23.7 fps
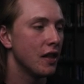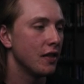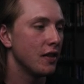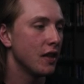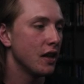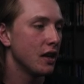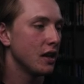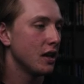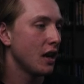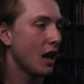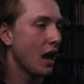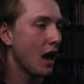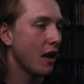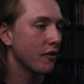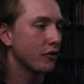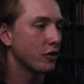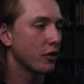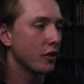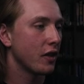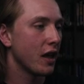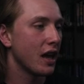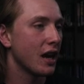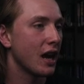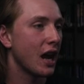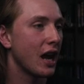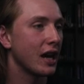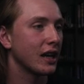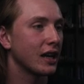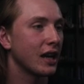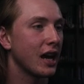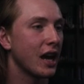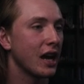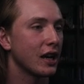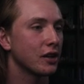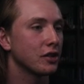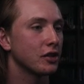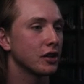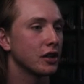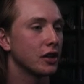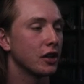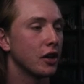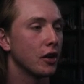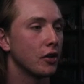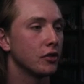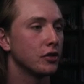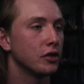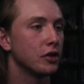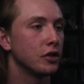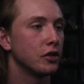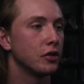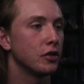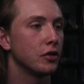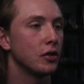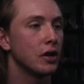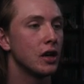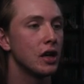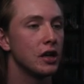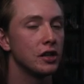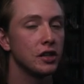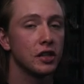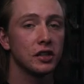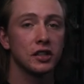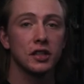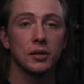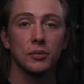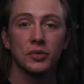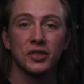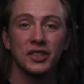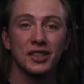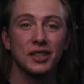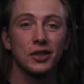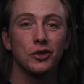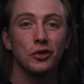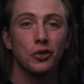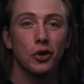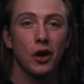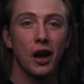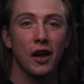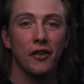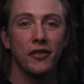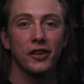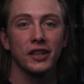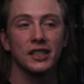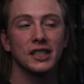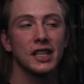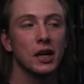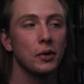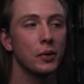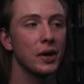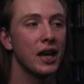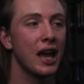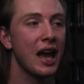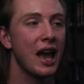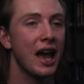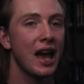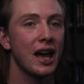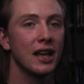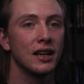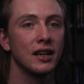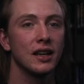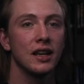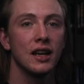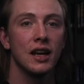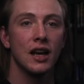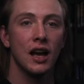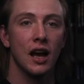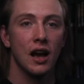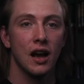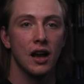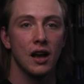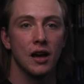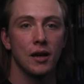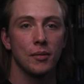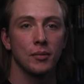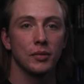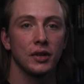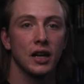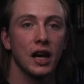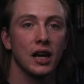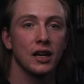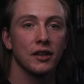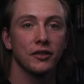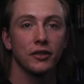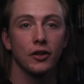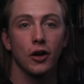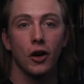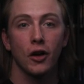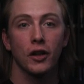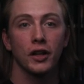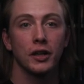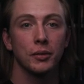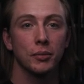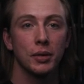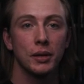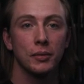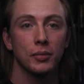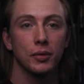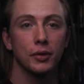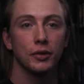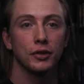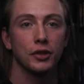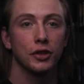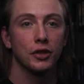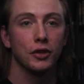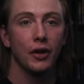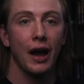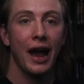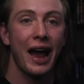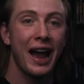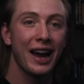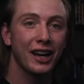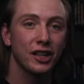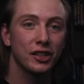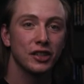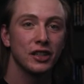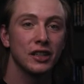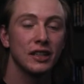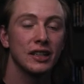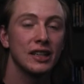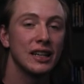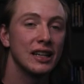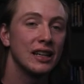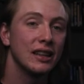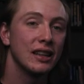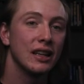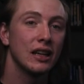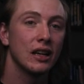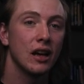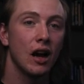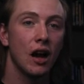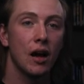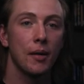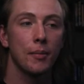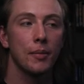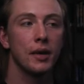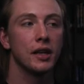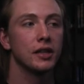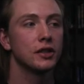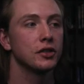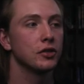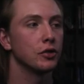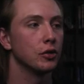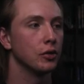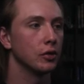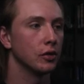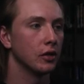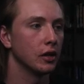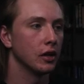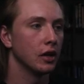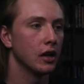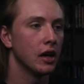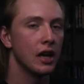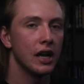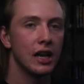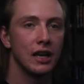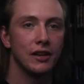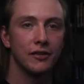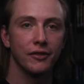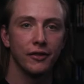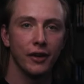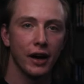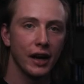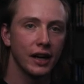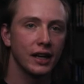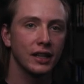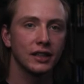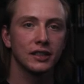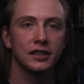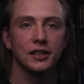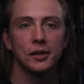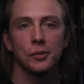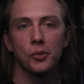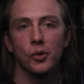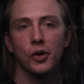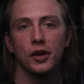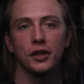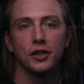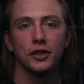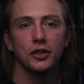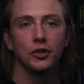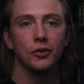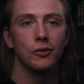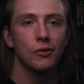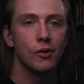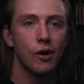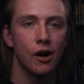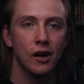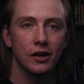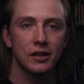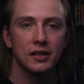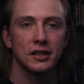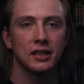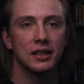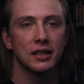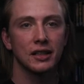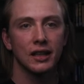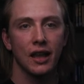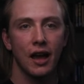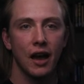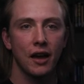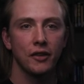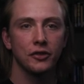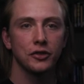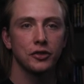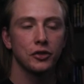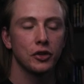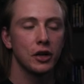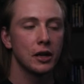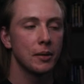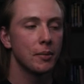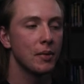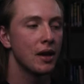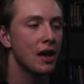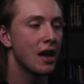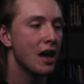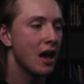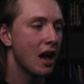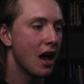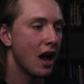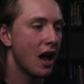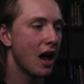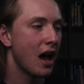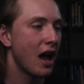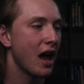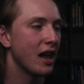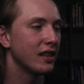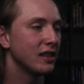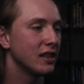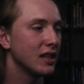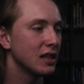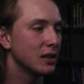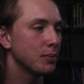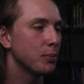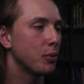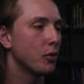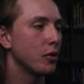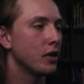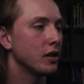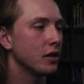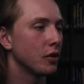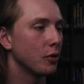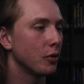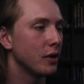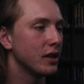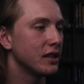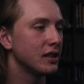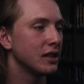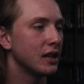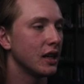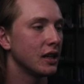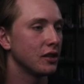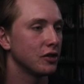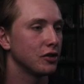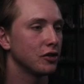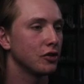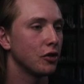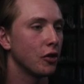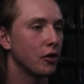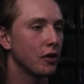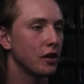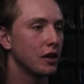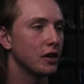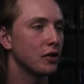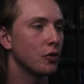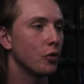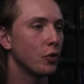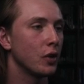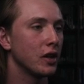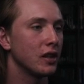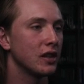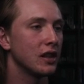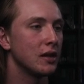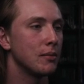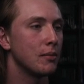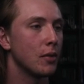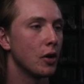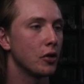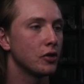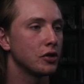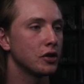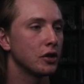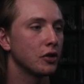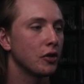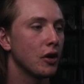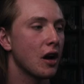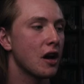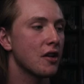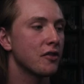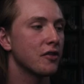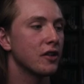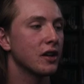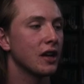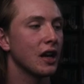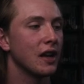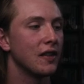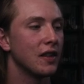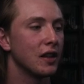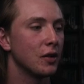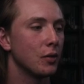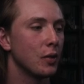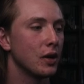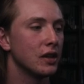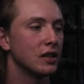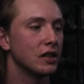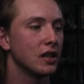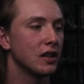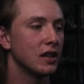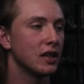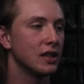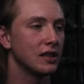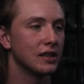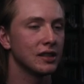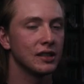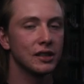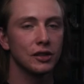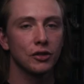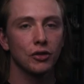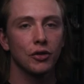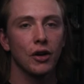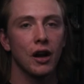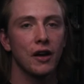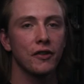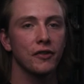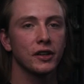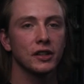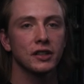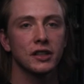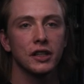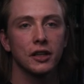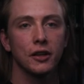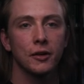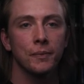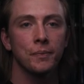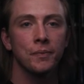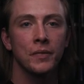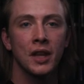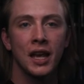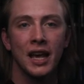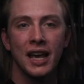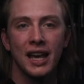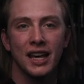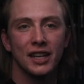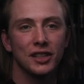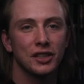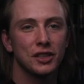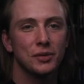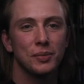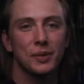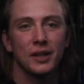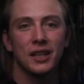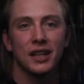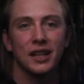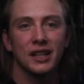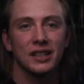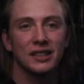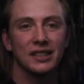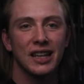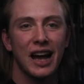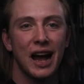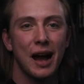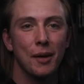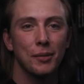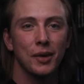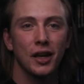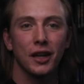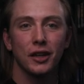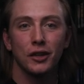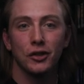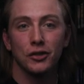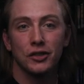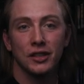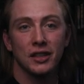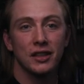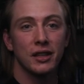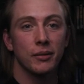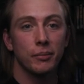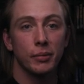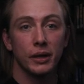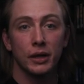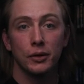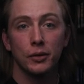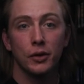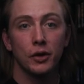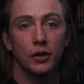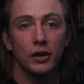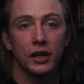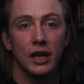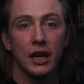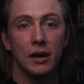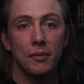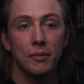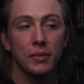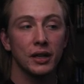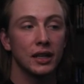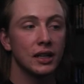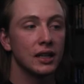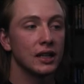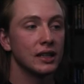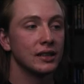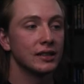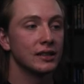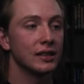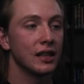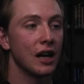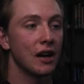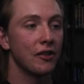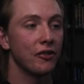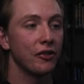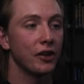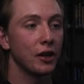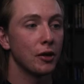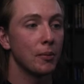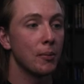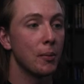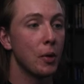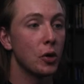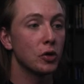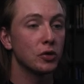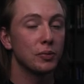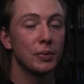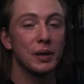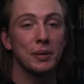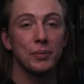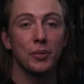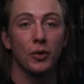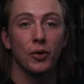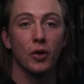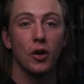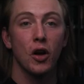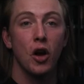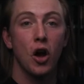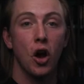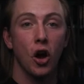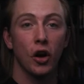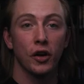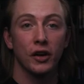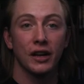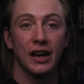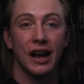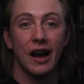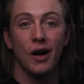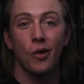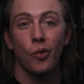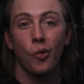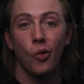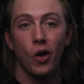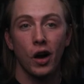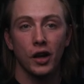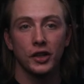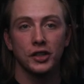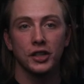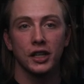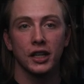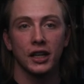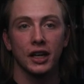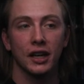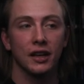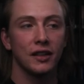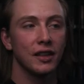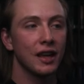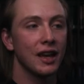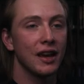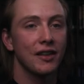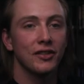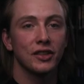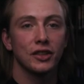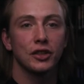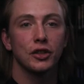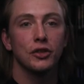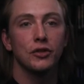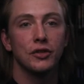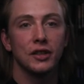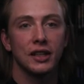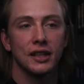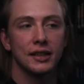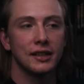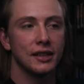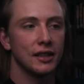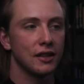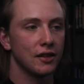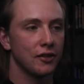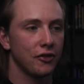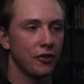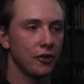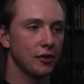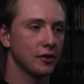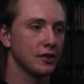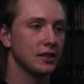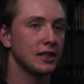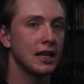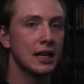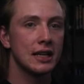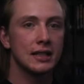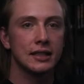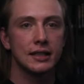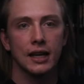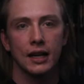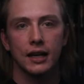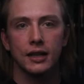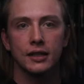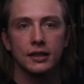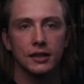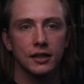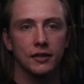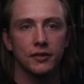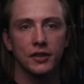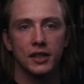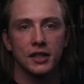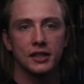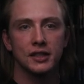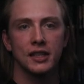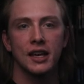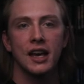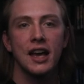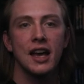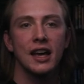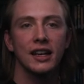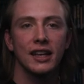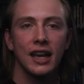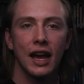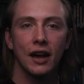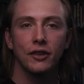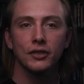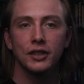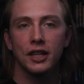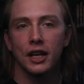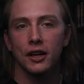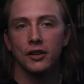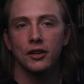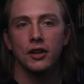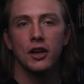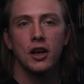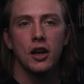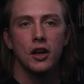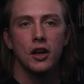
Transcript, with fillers: Then after that, I actually go to just some still graphics that we had, um, kind of calling people to action in the comments or inviting someone to watch the live stream. Uh, at this point, the reason I started with the motion graphic and then went to the still graphics here is just because I'm not using the B-roll yet because I figure most people are not watching. They haven't tuned in in the first 10 seconds of this countdown,